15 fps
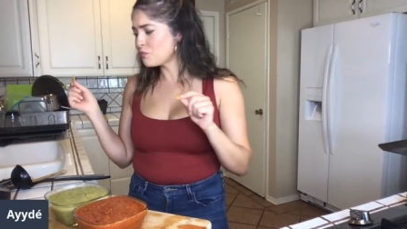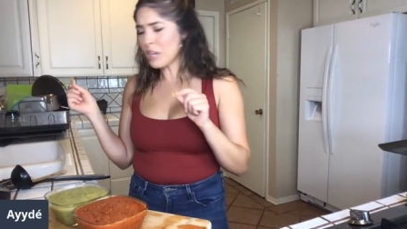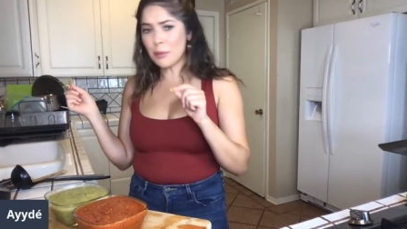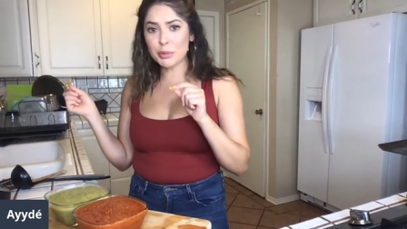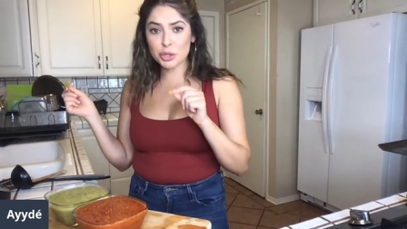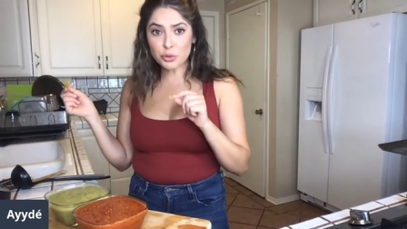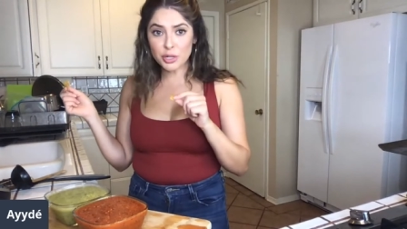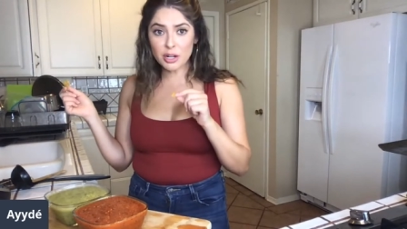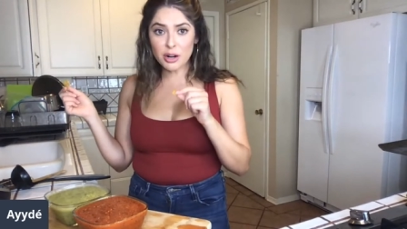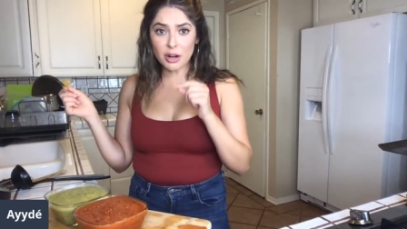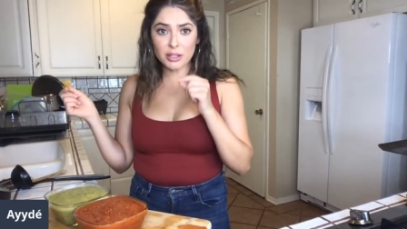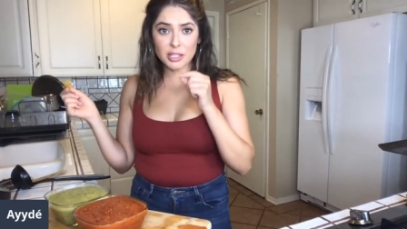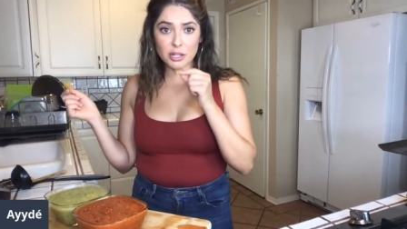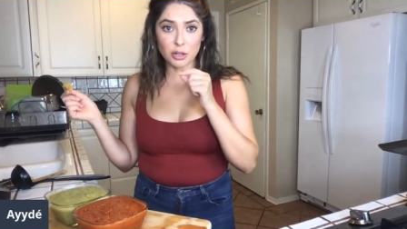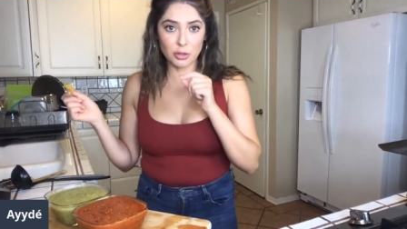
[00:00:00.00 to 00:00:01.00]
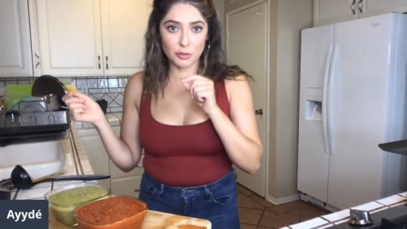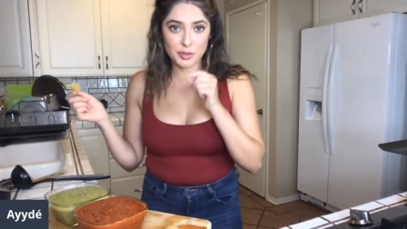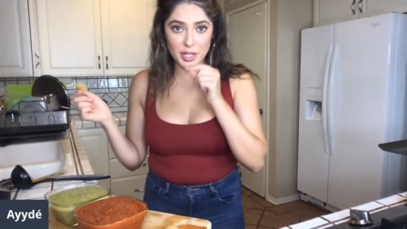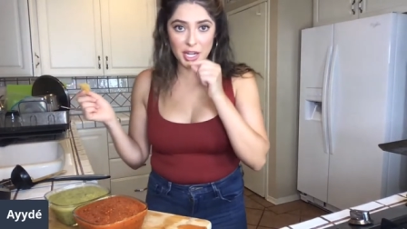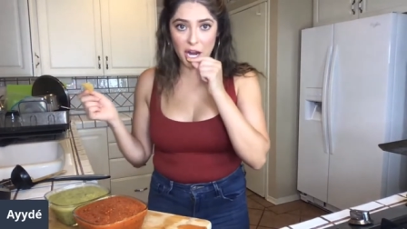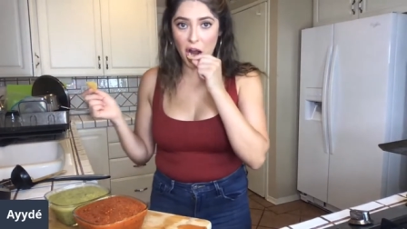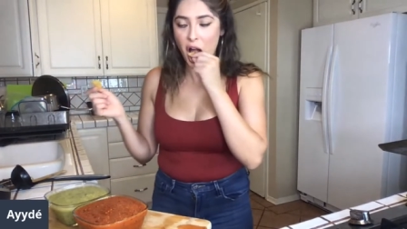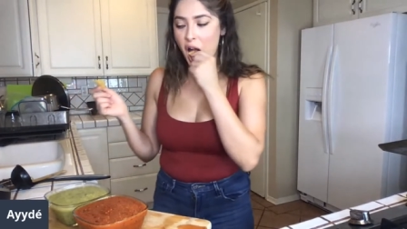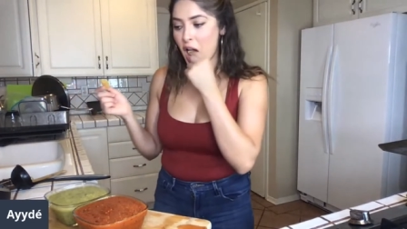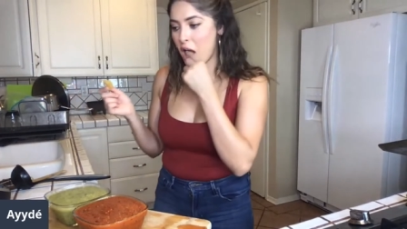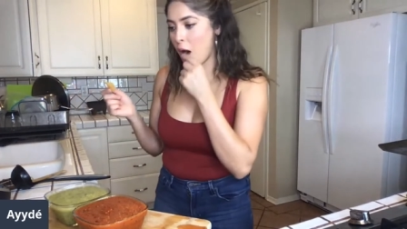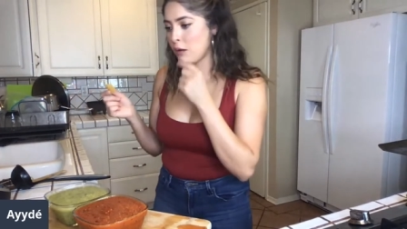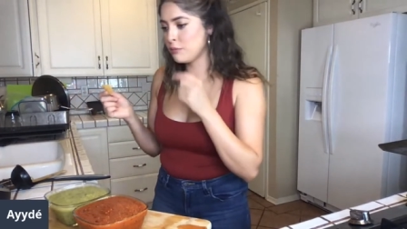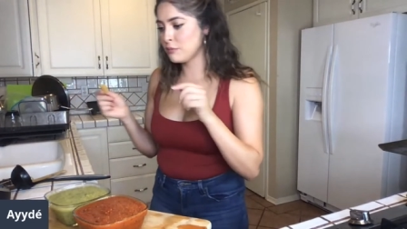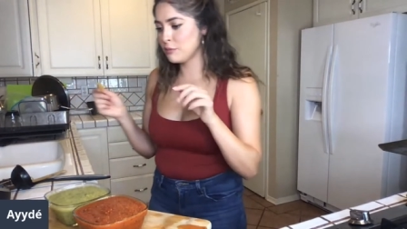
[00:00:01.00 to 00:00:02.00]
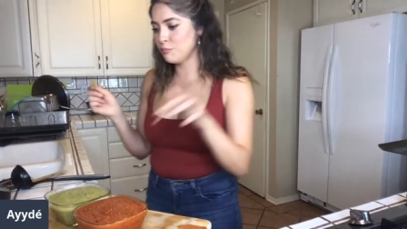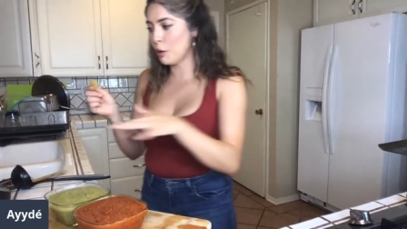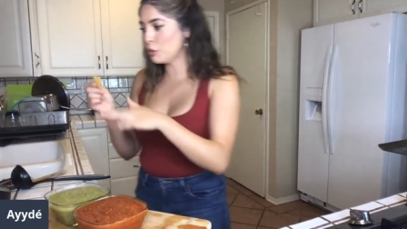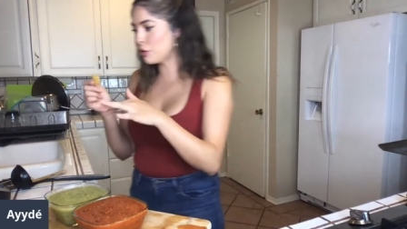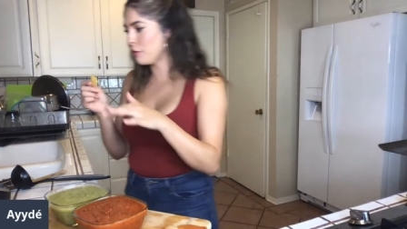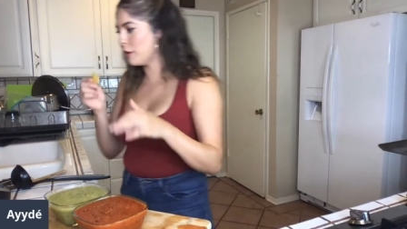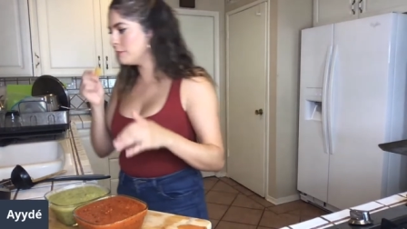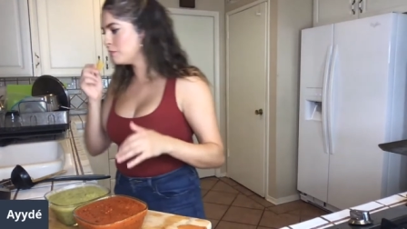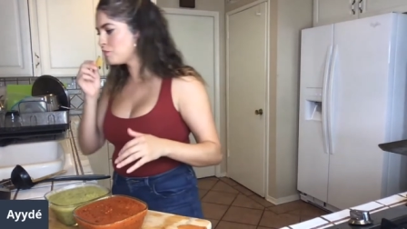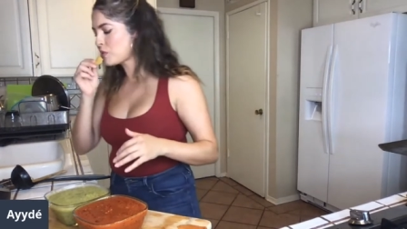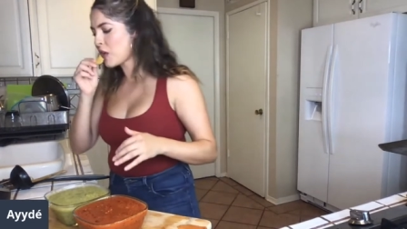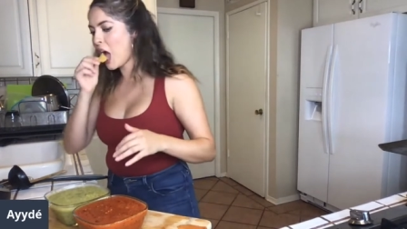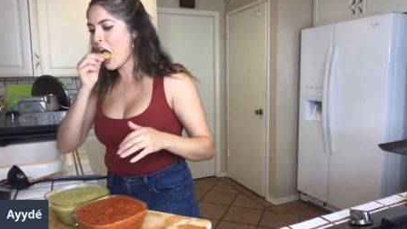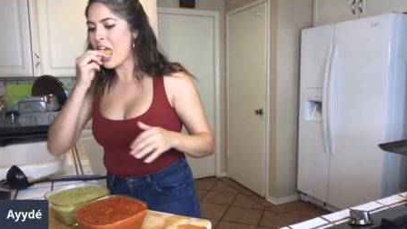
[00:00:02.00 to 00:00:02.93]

I put three garlic cloves in here, both of them.